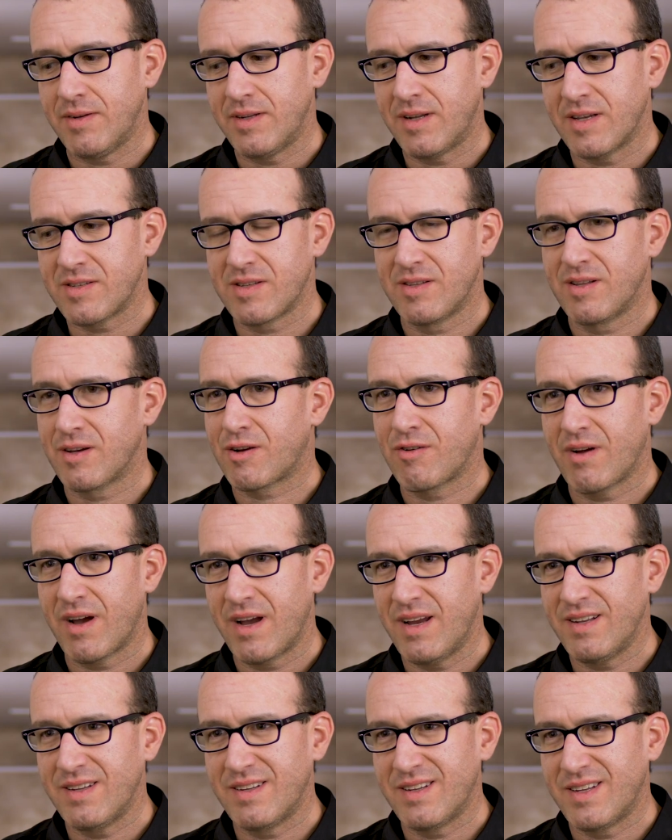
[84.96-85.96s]
it doesn't look
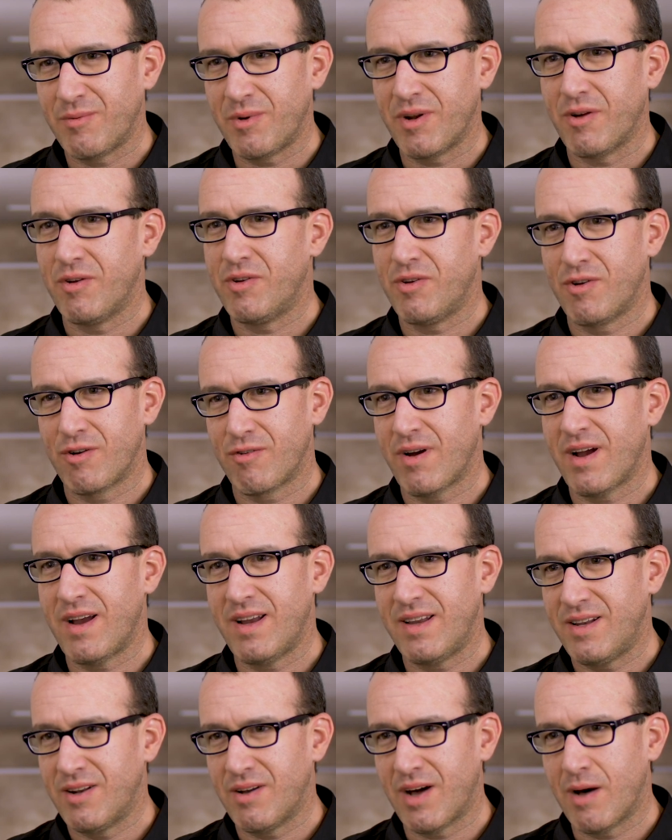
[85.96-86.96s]
right and we don't do it
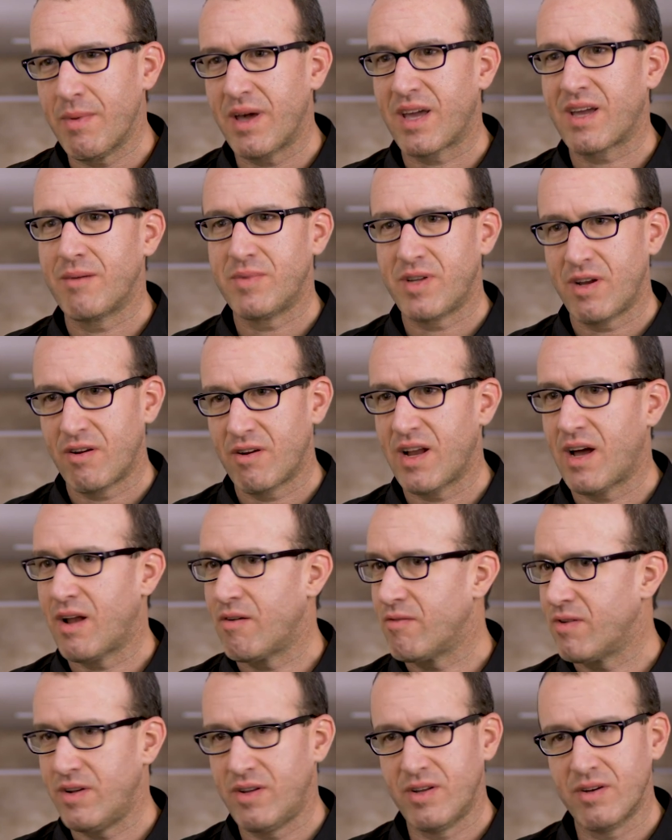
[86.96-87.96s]
right, I'll make them tear it
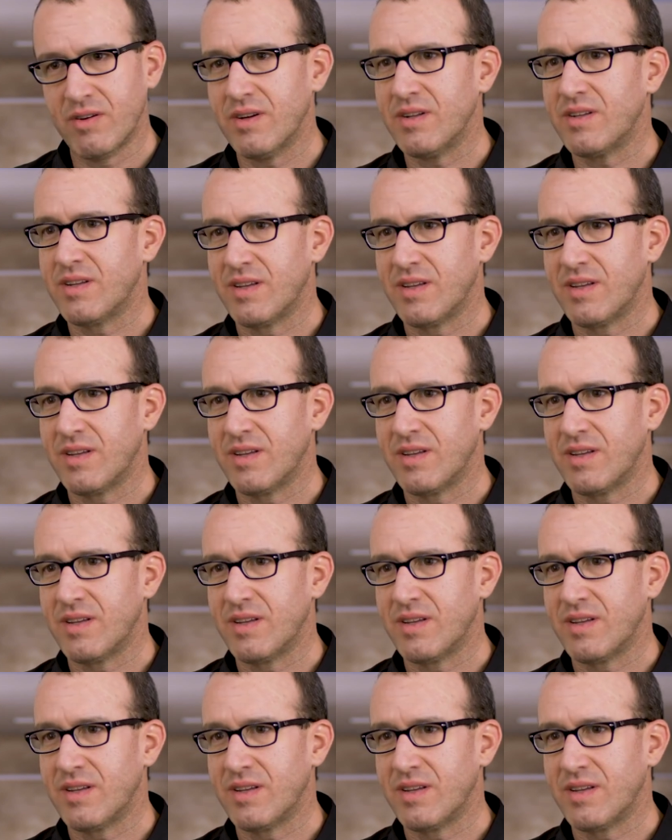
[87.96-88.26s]
out and redo it.